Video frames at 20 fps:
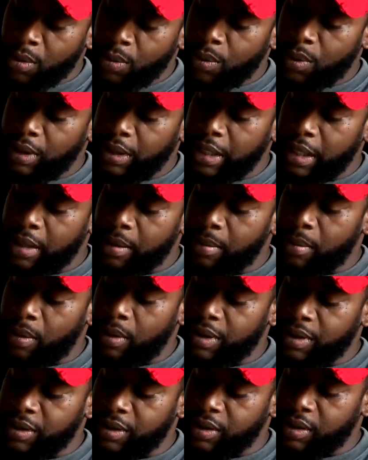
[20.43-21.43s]
We'll get him
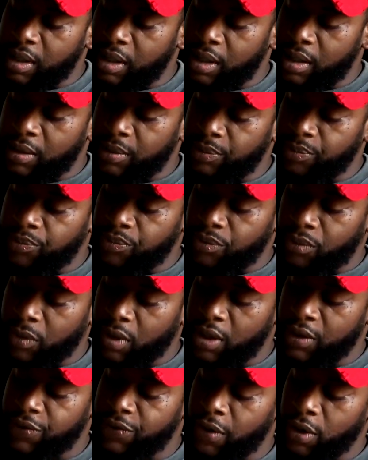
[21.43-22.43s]
on his
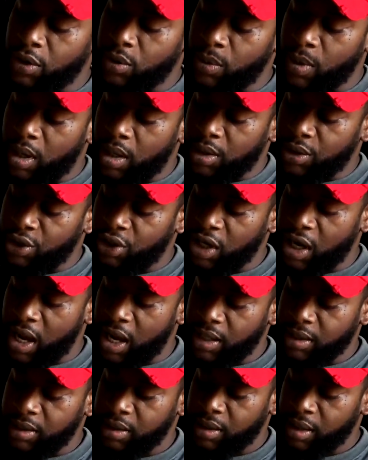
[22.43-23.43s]
first round of
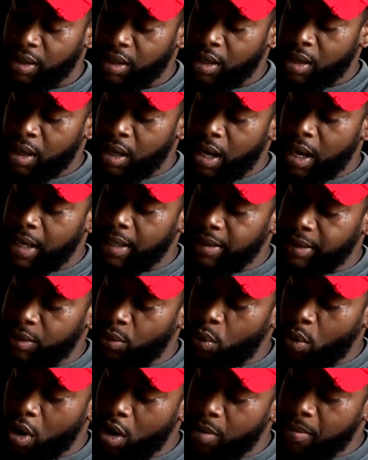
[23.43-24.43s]
shots and
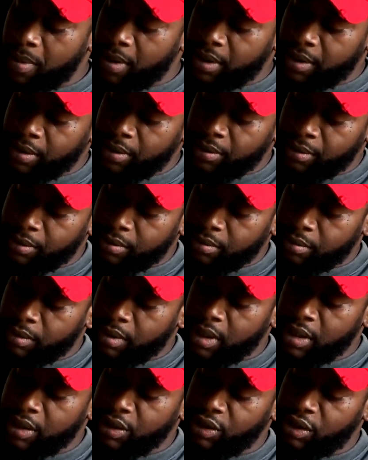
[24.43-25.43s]
deworming.
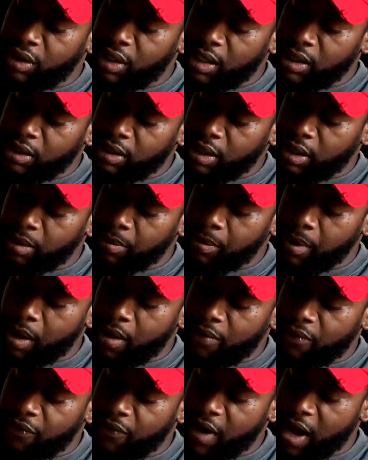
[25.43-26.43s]
He's just at
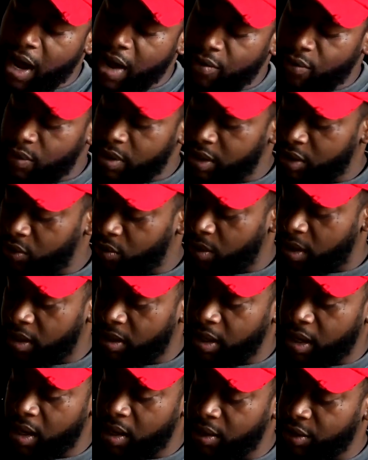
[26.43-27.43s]
about 5 weeks right
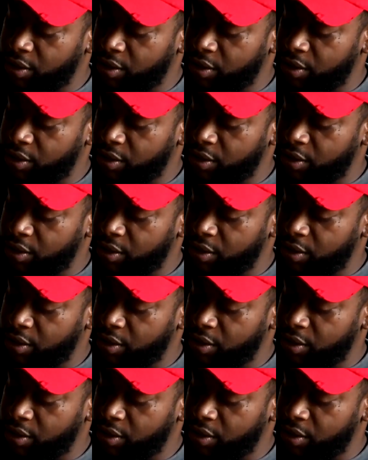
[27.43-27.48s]
now. As